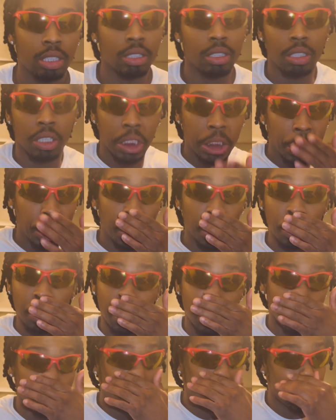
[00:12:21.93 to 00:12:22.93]
Cause you
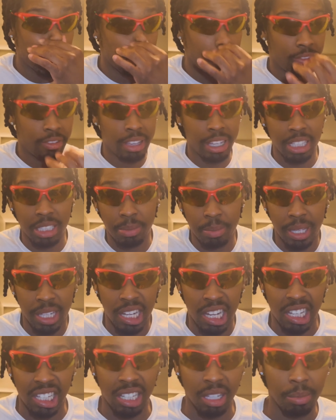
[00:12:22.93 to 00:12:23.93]
you couldn't face me
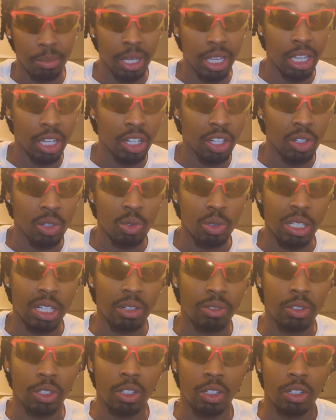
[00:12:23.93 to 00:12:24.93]
like a man and do
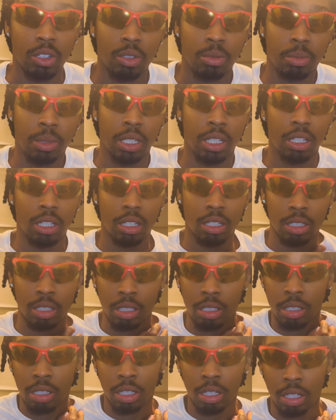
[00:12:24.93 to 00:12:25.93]
whatever you do, man.
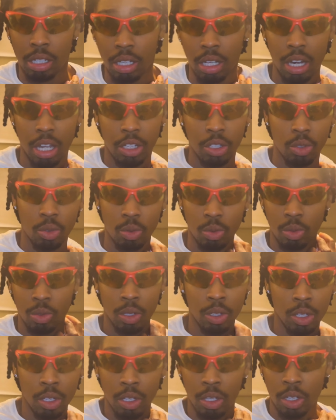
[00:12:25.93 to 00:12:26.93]
Now you
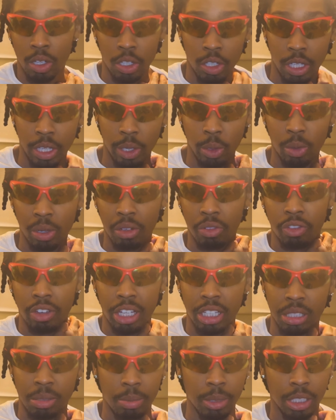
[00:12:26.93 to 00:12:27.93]
you ain't want to
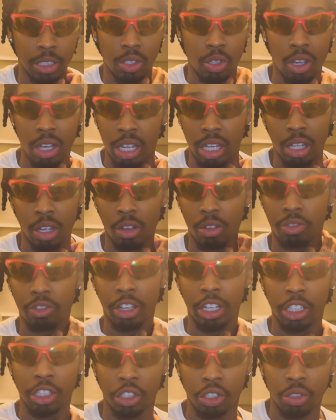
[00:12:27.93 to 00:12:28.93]
face me, so I ain't gonna
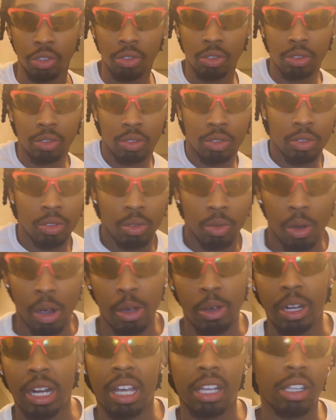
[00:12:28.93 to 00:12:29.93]
face you. Why
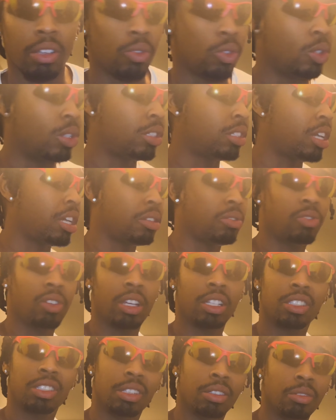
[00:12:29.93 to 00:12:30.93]
would I give you the
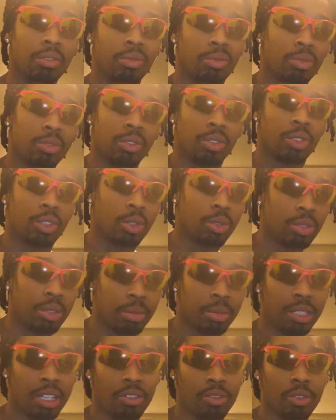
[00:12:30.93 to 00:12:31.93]
satisfaction and do some
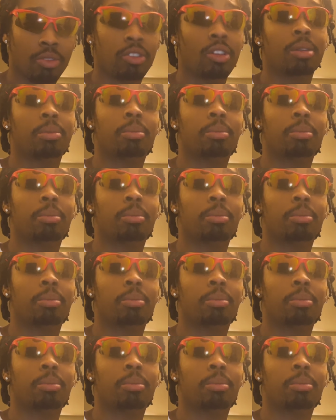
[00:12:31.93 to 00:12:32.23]
stuff and fuck